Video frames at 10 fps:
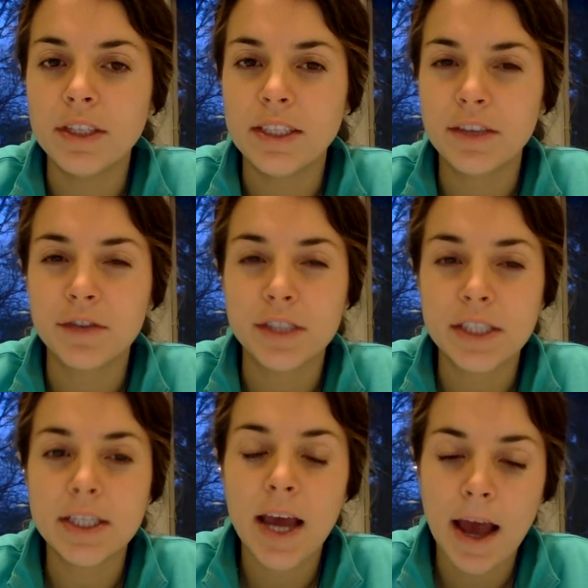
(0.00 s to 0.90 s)

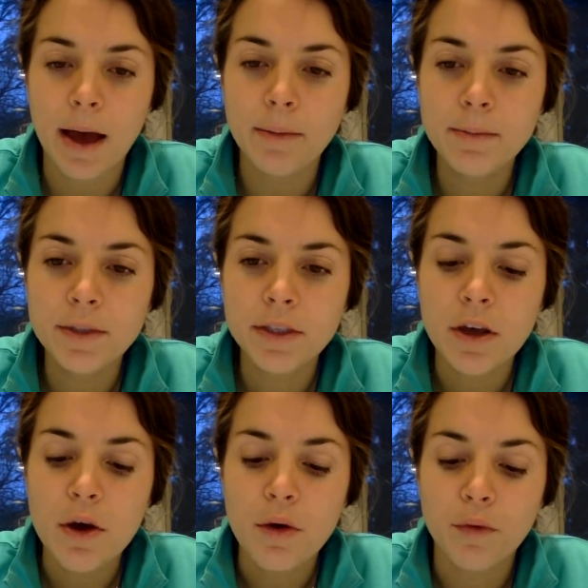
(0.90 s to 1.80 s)
different tabs
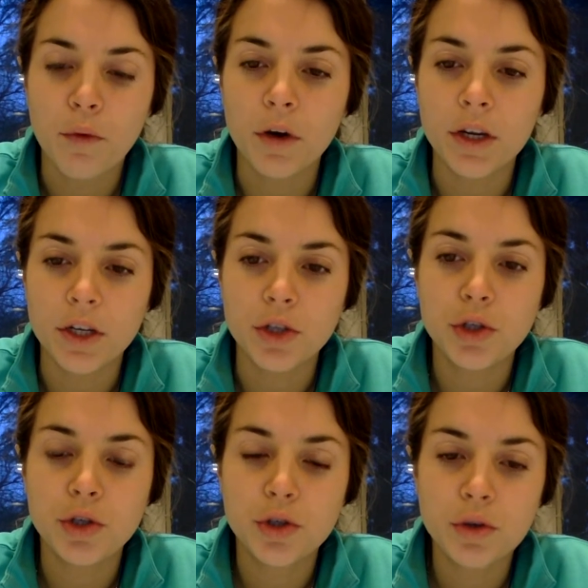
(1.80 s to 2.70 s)
for each
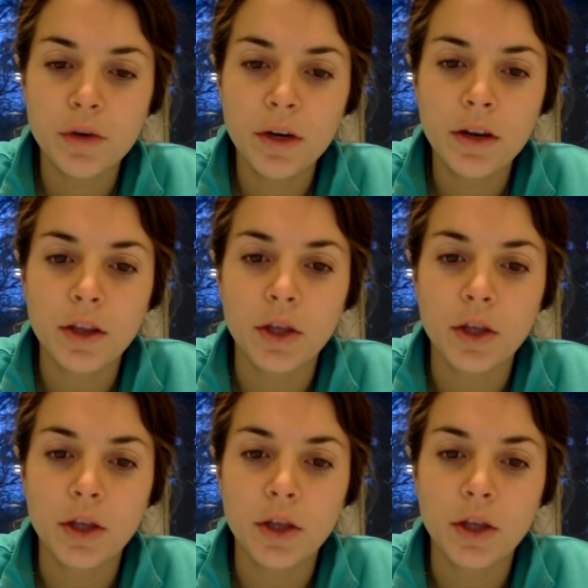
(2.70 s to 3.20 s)
student.